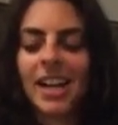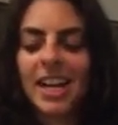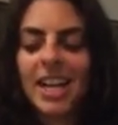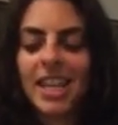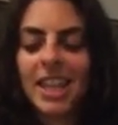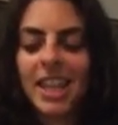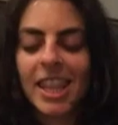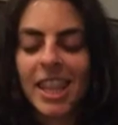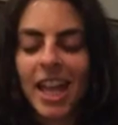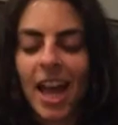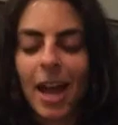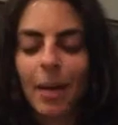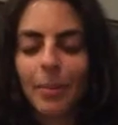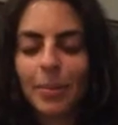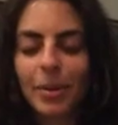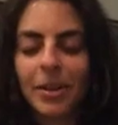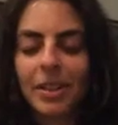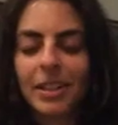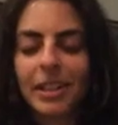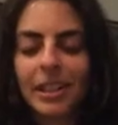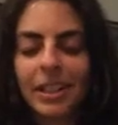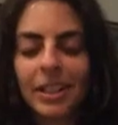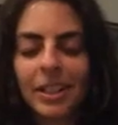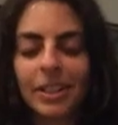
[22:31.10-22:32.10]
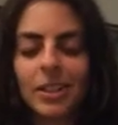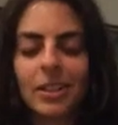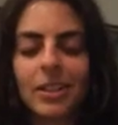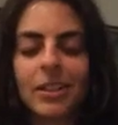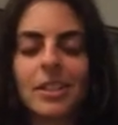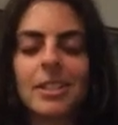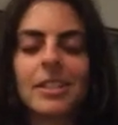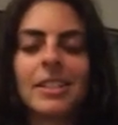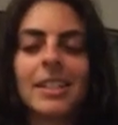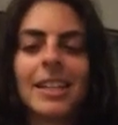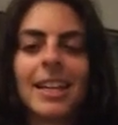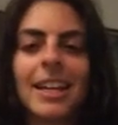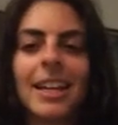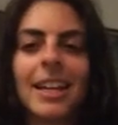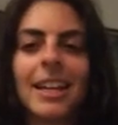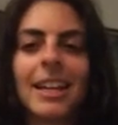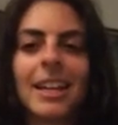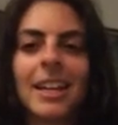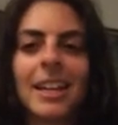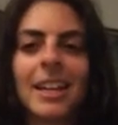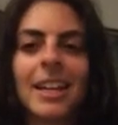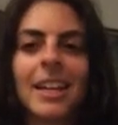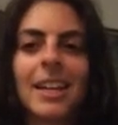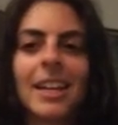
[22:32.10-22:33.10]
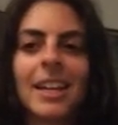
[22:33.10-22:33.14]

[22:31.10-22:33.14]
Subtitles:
in that particular scene.